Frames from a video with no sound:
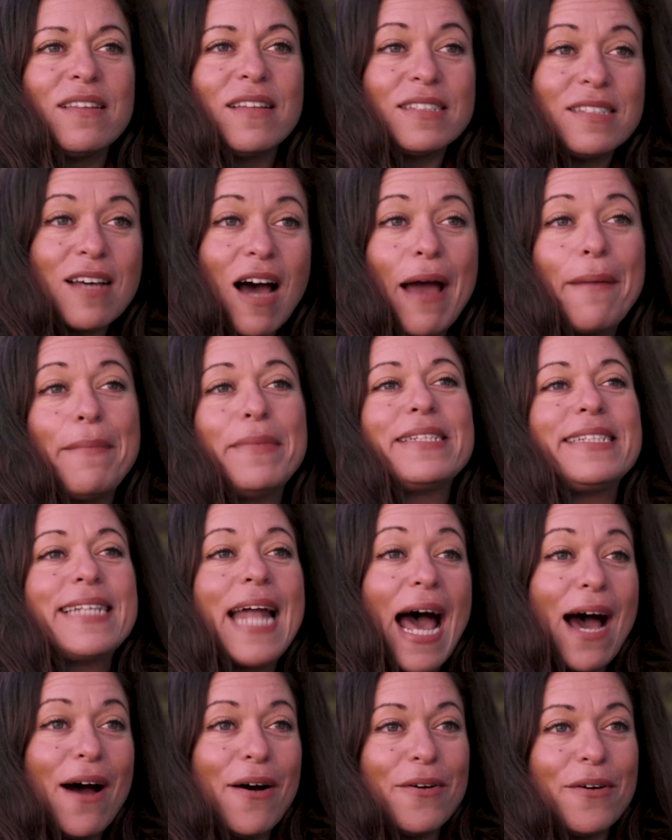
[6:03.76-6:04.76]
the time is
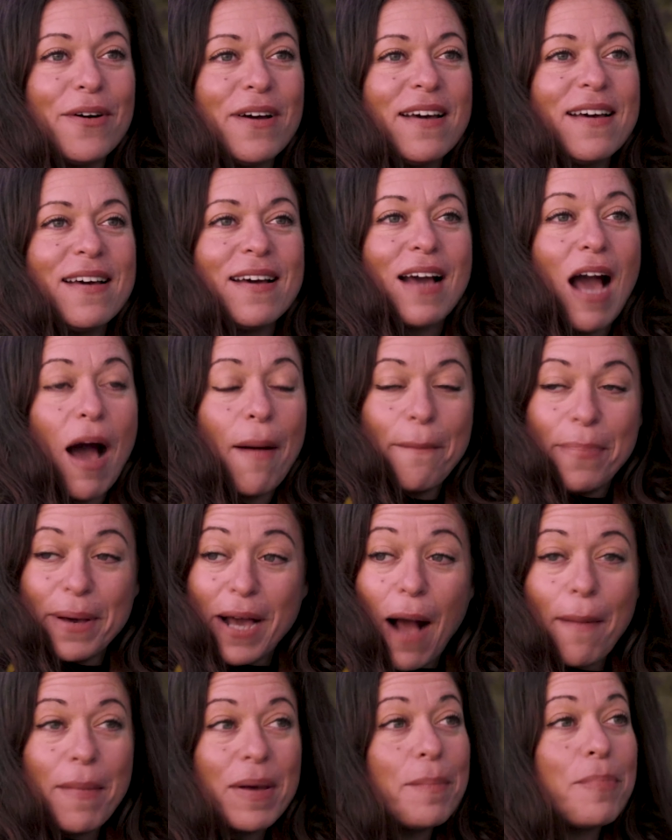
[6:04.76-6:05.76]
now.
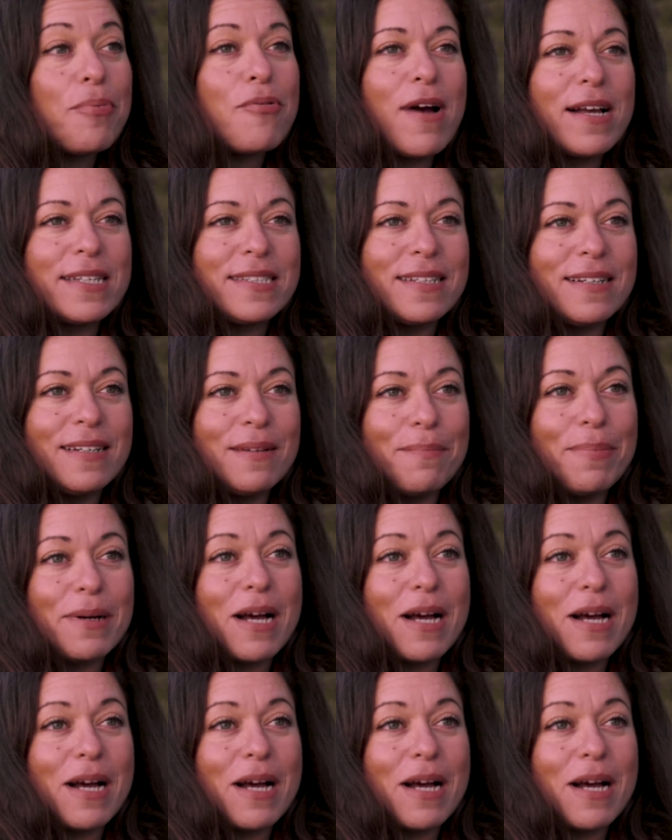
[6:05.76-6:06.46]
Becoming present,